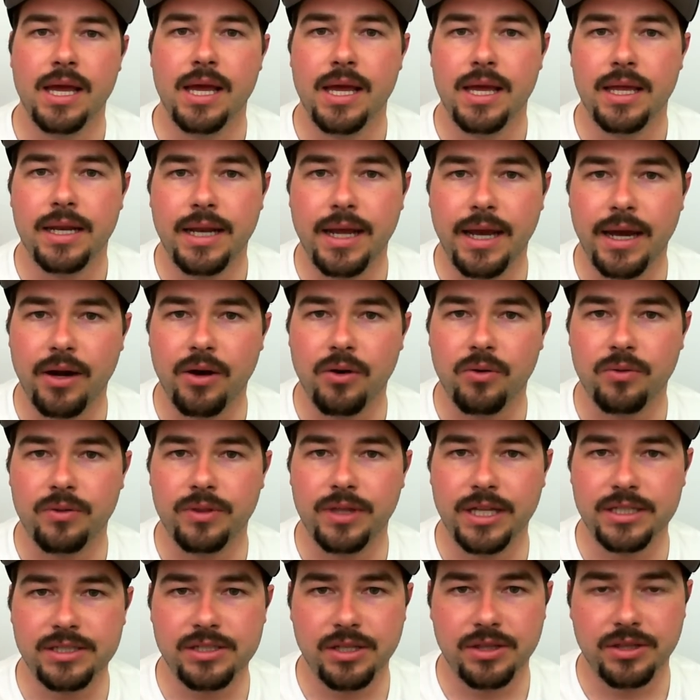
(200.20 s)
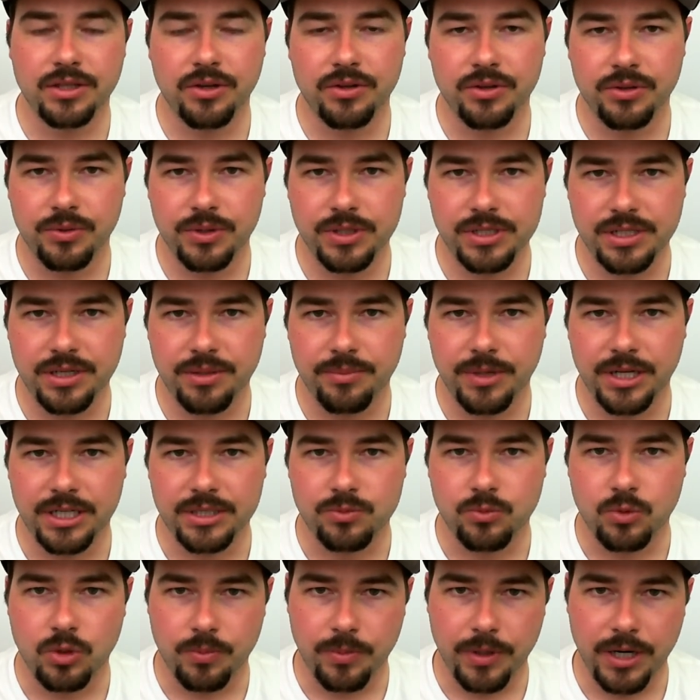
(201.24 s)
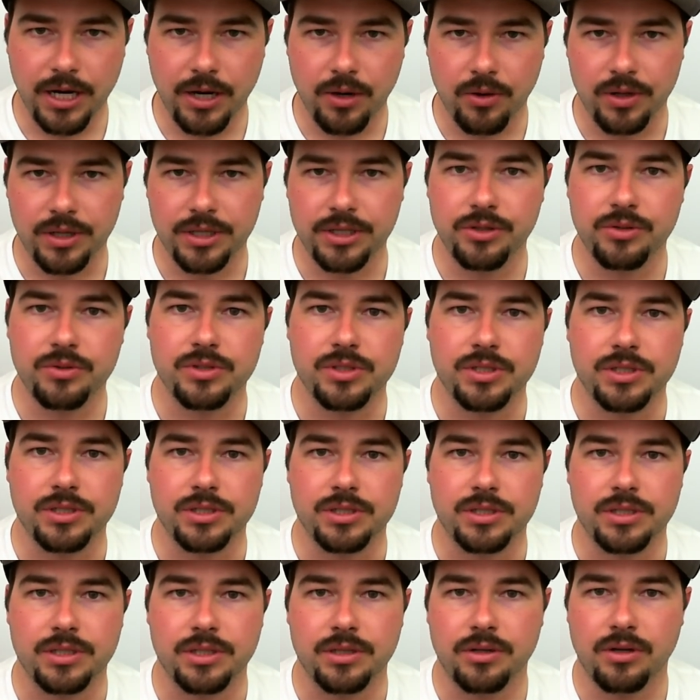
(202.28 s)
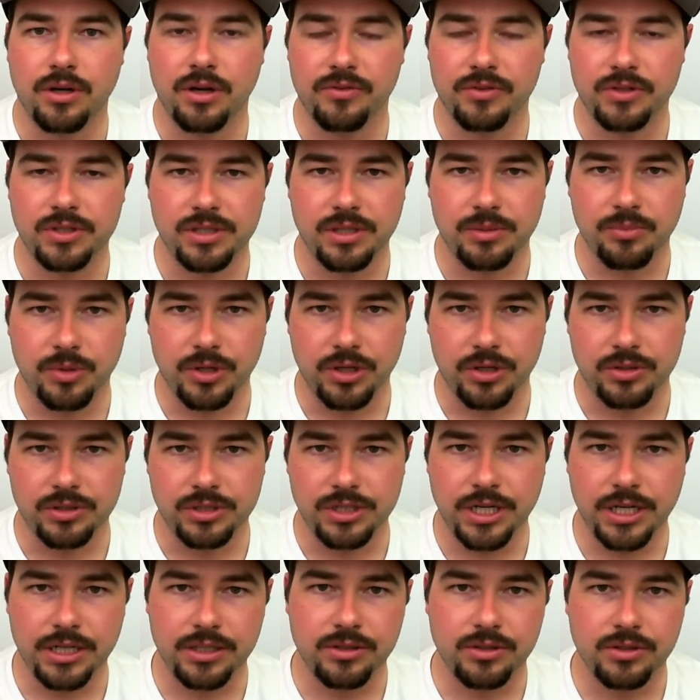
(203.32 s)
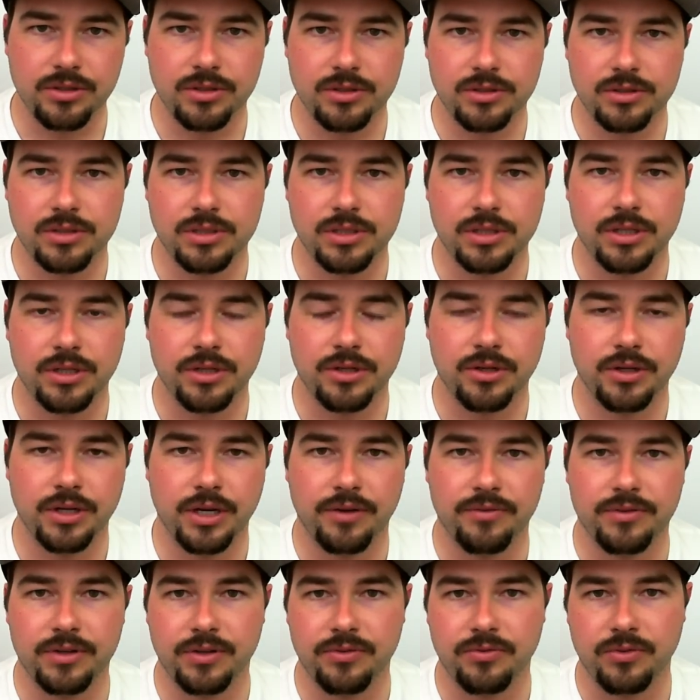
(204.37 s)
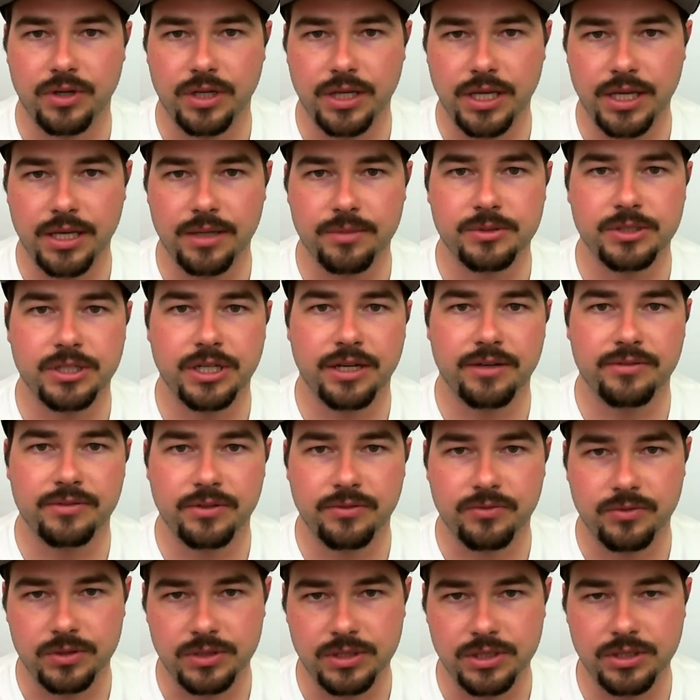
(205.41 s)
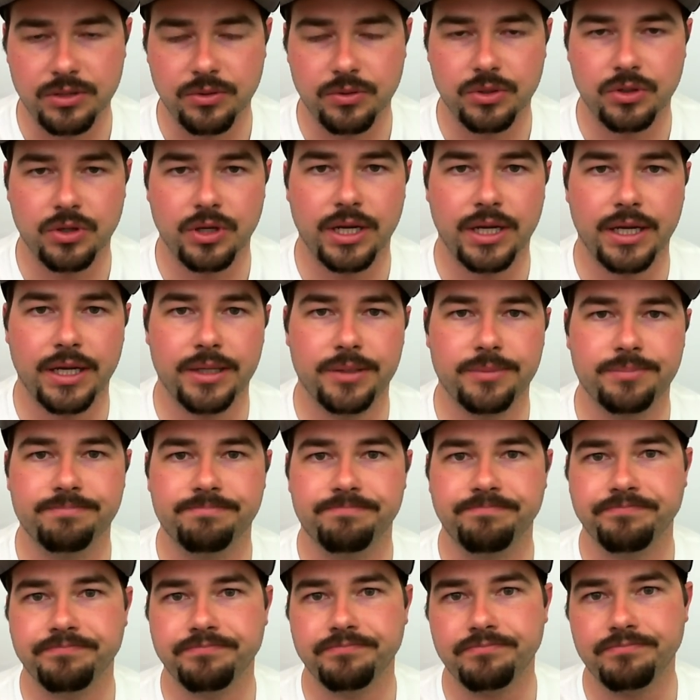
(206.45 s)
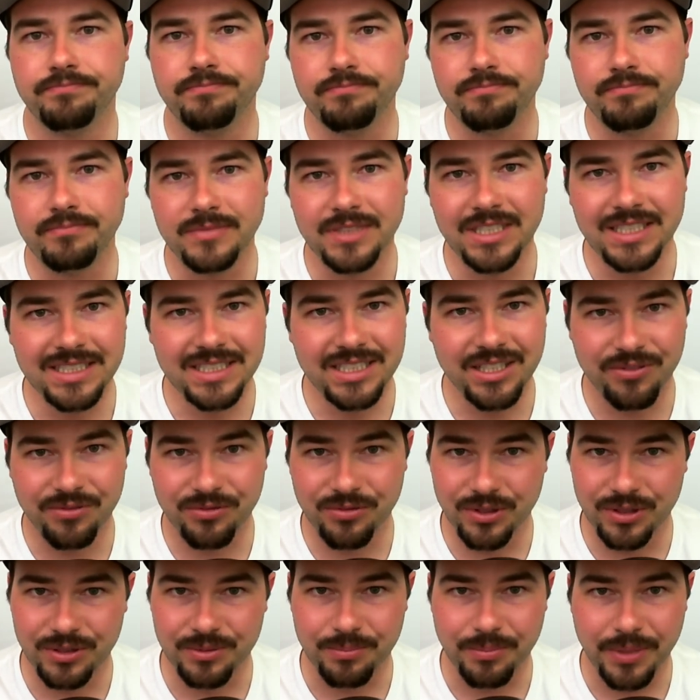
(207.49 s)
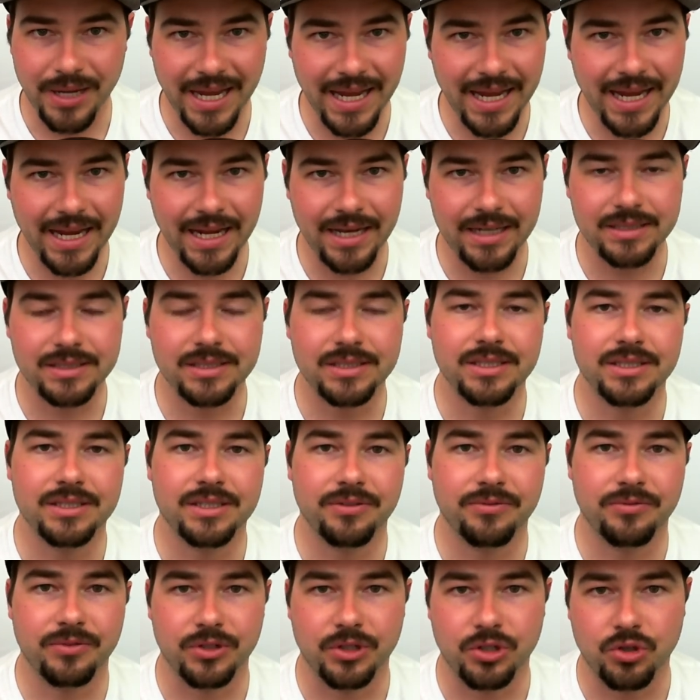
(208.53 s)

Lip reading: Now, that's not the only reason it makes more power. It uses, obviously, bigger injectors. You're going to have a different camshaft, different cylinder head, different packs, different